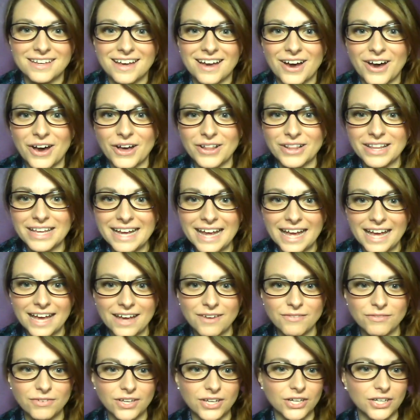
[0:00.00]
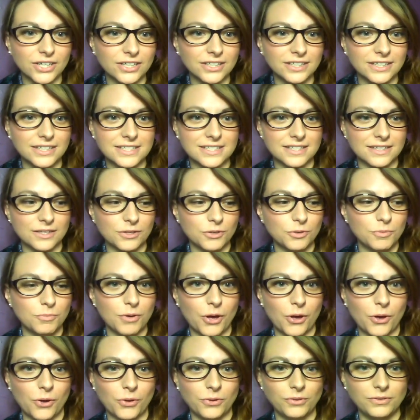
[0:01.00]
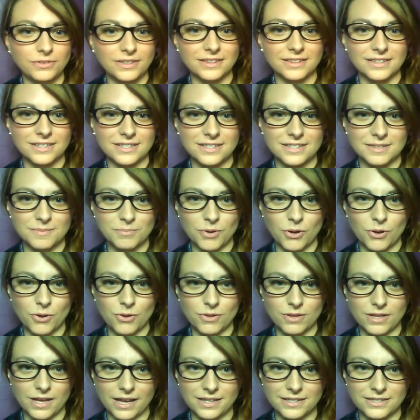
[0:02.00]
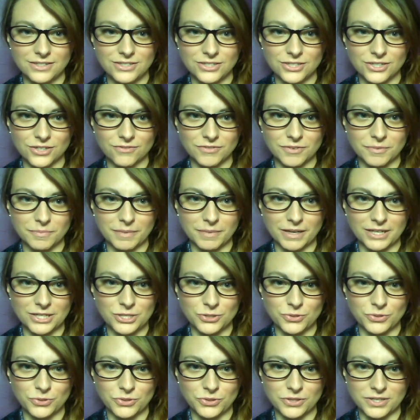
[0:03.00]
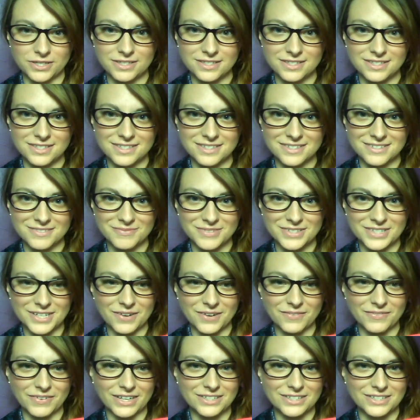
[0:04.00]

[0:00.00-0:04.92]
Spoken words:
All I have here is a little bowl, and this bowl I took from my children's stuff.